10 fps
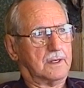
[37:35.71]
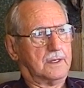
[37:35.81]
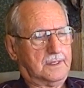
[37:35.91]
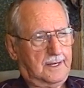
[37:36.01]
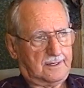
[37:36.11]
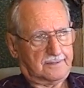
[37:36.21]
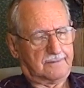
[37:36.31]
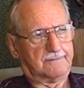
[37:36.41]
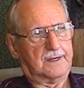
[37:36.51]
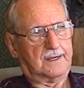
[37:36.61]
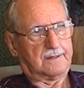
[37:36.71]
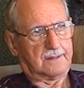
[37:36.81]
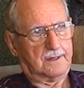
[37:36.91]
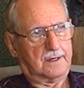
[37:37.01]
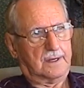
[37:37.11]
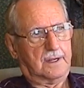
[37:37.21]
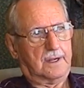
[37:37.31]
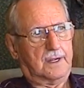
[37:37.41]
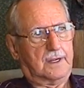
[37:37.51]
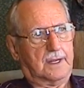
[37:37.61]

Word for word: Camp oh, Yeah, That's what you did there. Okay.